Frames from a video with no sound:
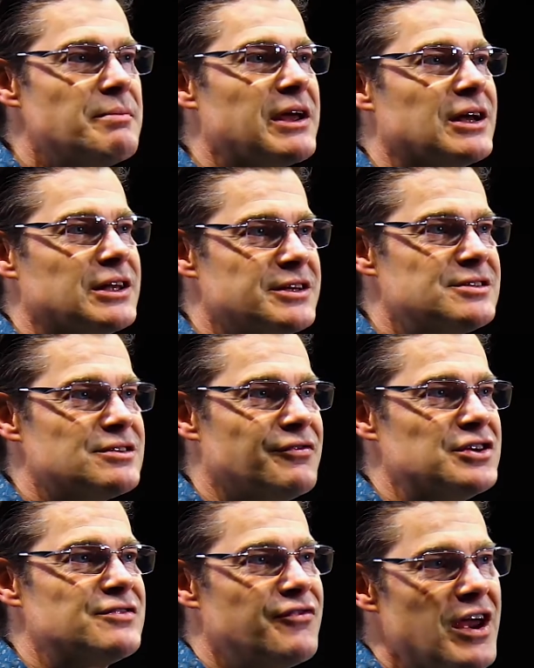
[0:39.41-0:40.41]
to make a list
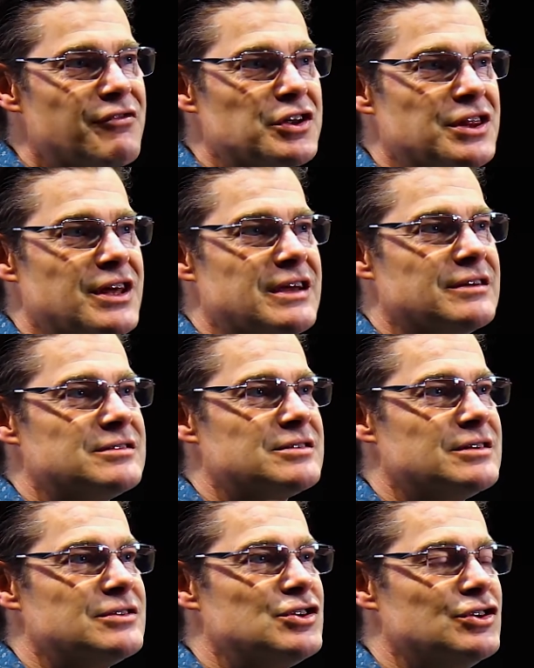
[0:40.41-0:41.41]
of his favorite
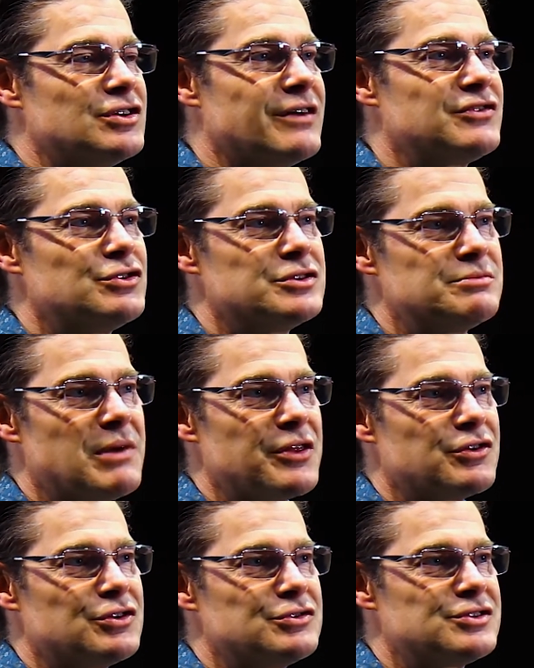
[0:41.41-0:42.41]
things to give to his
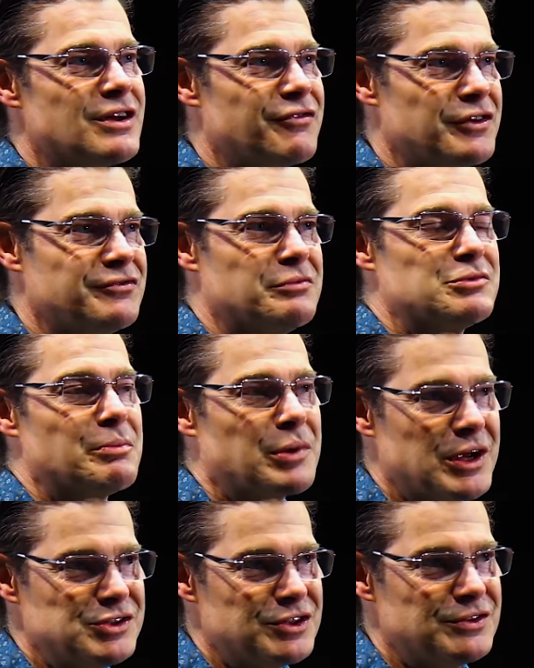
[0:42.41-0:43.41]
mother who's suffering from
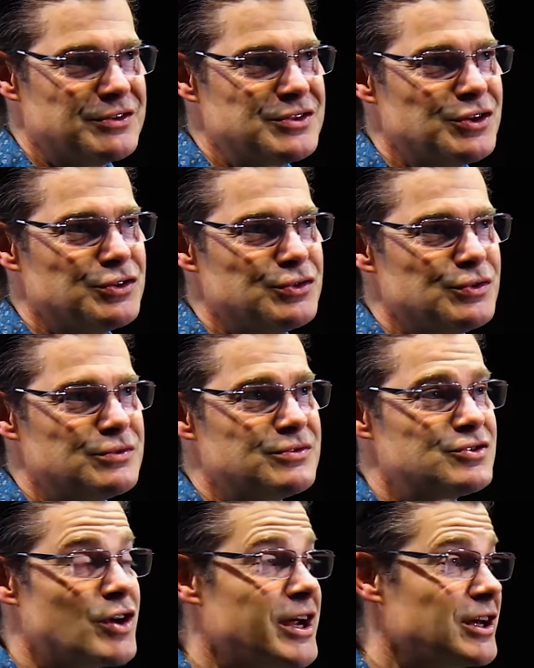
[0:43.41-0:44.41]
depression to
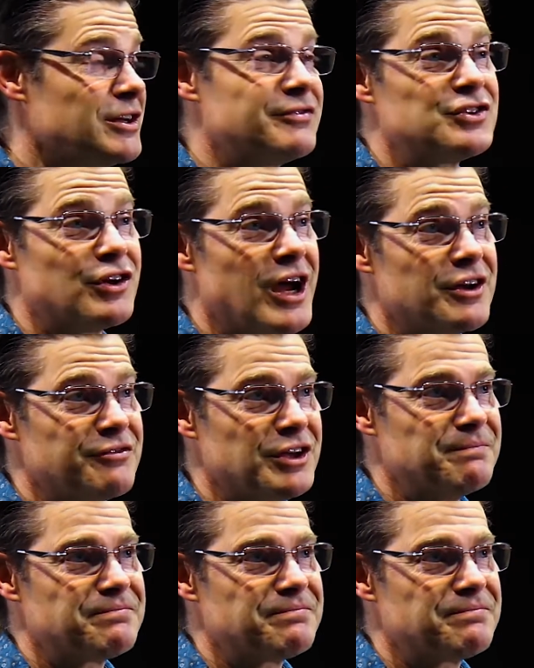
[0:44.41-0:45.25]
try to lift her out of it.